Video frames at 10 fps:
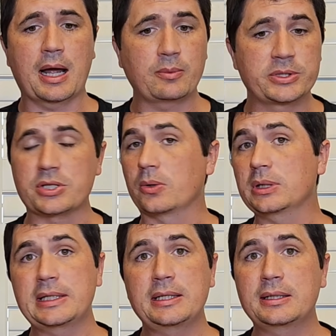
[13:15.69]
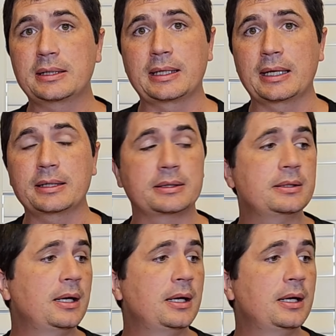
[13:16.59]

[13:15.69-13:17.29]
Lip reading: would totally eat it again.